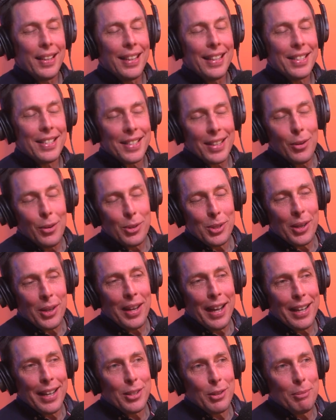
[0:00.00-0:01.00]
it's also
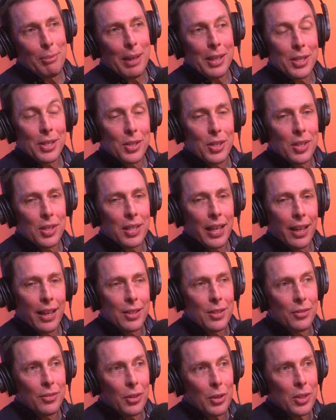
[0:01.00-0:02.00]
hard to imagine just how
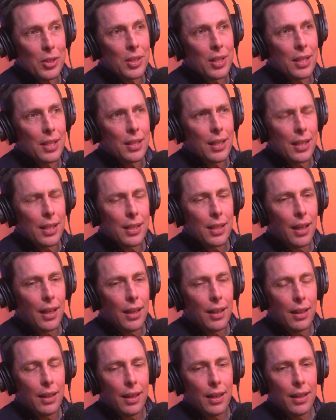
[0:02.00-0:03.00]
diverse these things
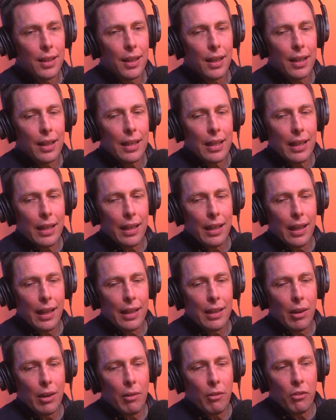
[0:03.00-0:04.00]
are and and,
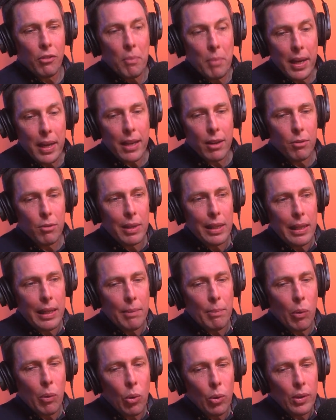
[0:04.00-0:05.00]
and uh, for me a really
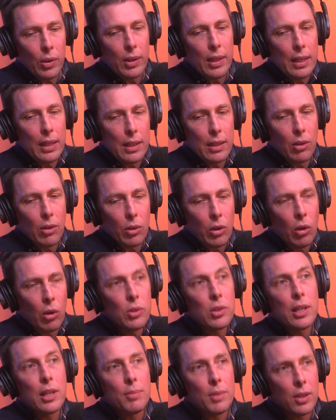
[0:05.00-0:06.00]
important thing or
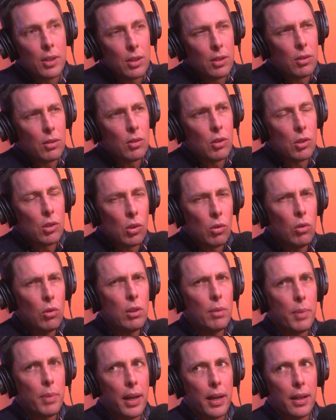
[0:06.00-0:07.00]
concept to to
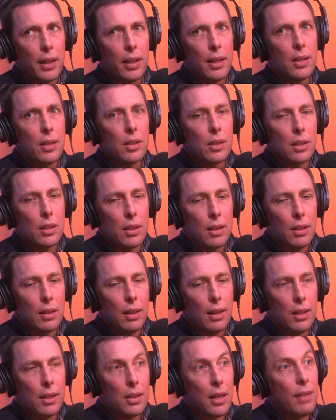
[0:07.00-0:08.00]
talk about is
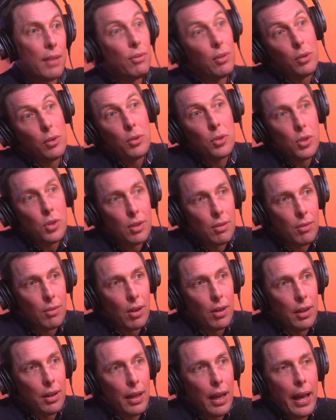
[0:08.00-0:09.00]
is evolution
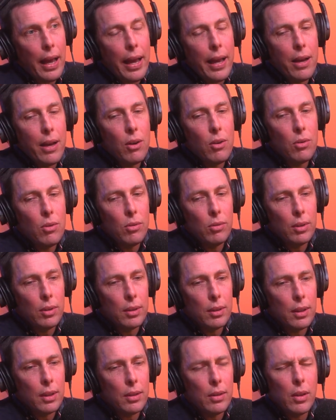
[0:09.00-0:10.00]
right how
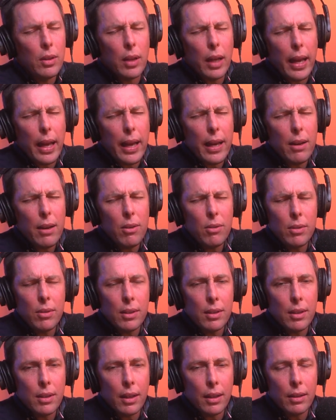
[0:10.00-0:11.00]
how
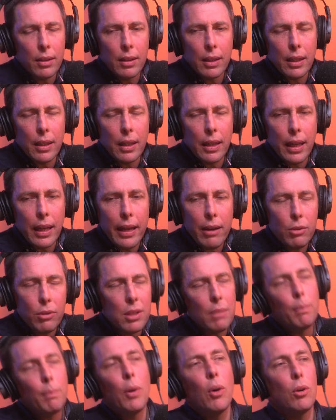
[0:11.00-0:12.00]
how is
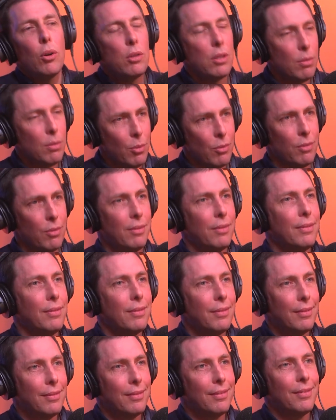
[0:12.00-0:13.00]
it possible
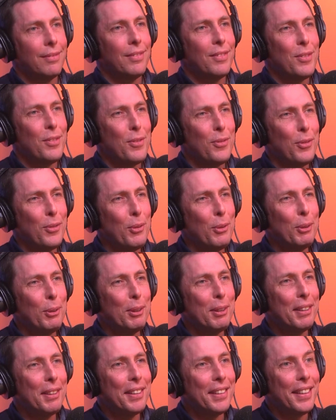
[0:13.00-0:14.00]

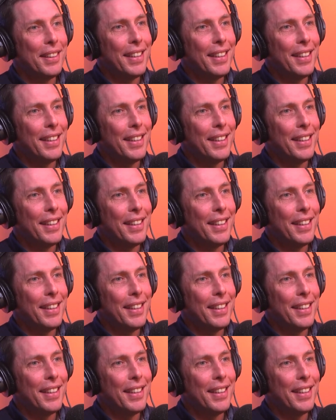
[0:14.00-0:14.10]
for